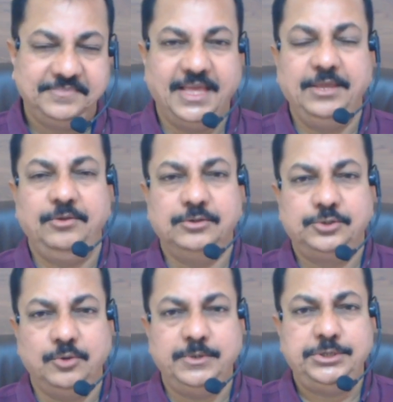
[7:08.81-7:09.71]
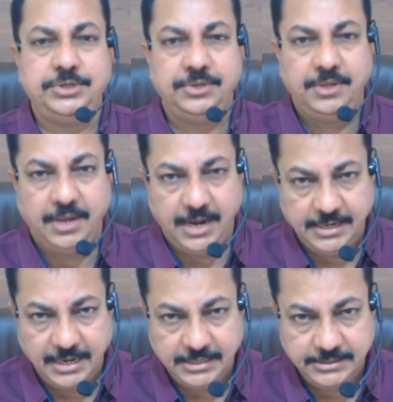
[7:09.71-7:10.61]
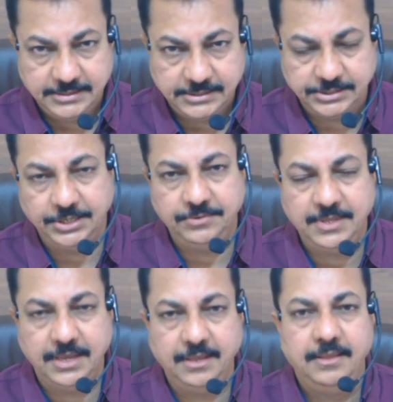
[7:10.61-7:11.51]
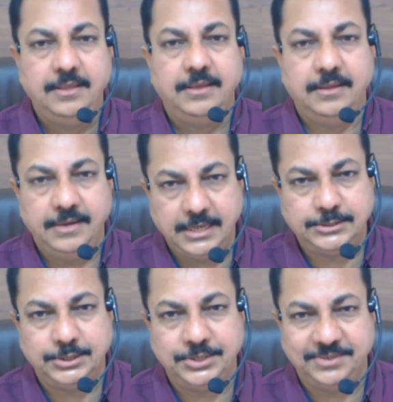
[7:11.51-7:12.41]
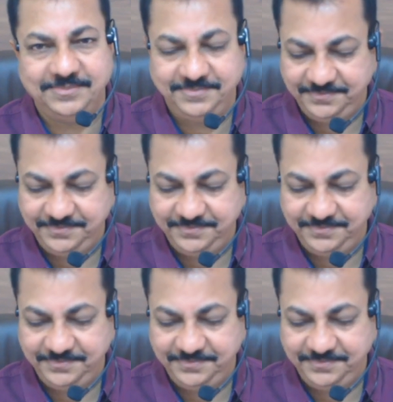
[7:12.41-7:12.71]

Thank you so much, and I'll see you in the next session.